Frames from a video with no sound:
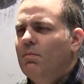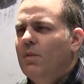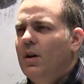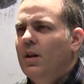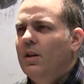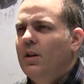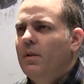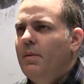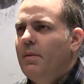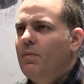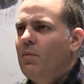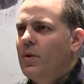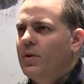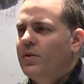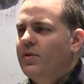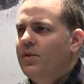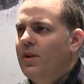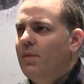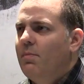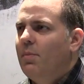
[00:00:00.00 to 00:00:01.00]
little bit more
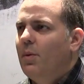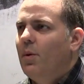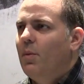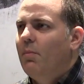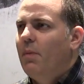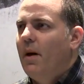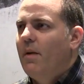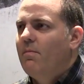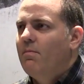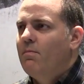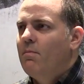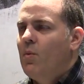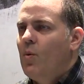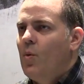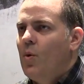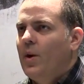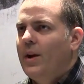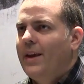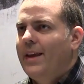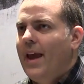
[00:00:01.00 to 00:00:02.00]
simple but
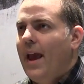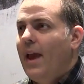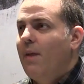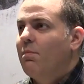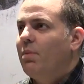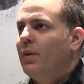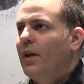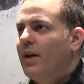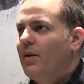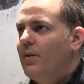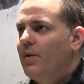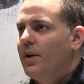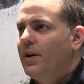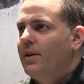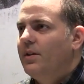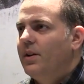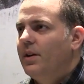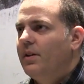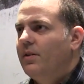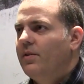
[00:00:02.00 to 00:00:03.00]
more gameplay
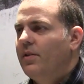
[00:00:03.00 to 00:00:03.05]
oriented.